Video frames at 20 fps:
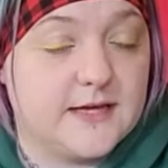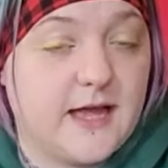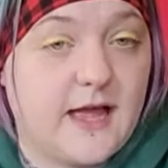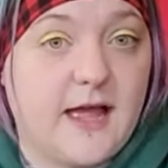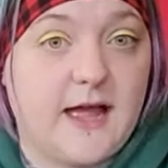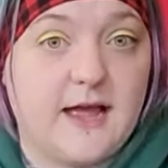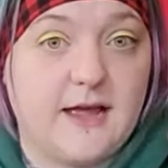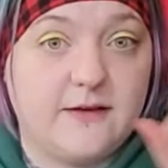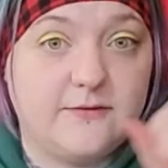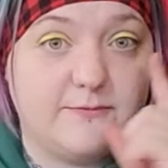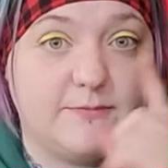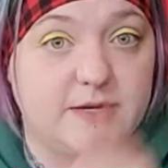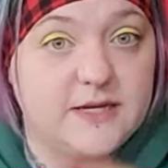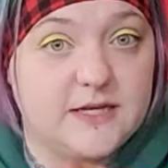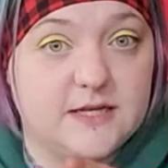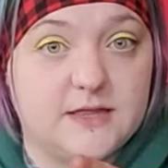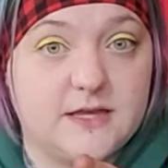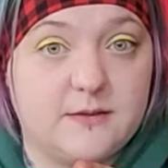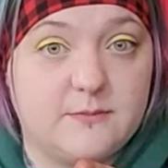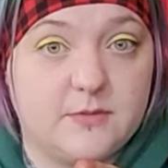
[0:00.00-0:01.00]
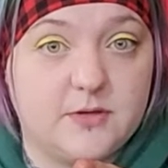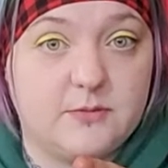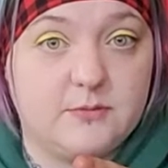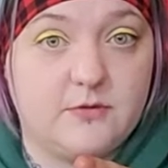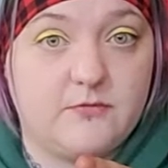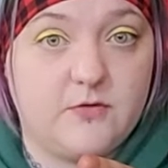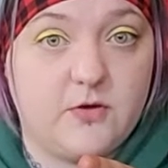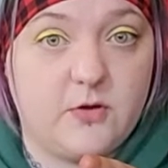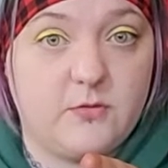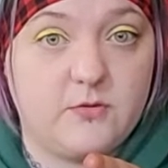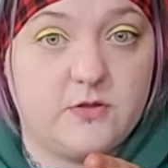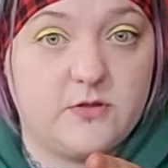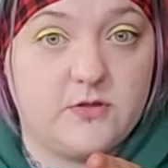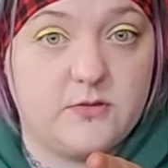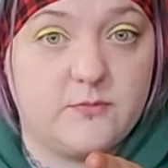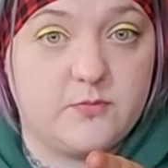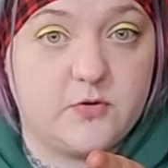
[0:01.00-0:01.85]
I have been in that boat before with other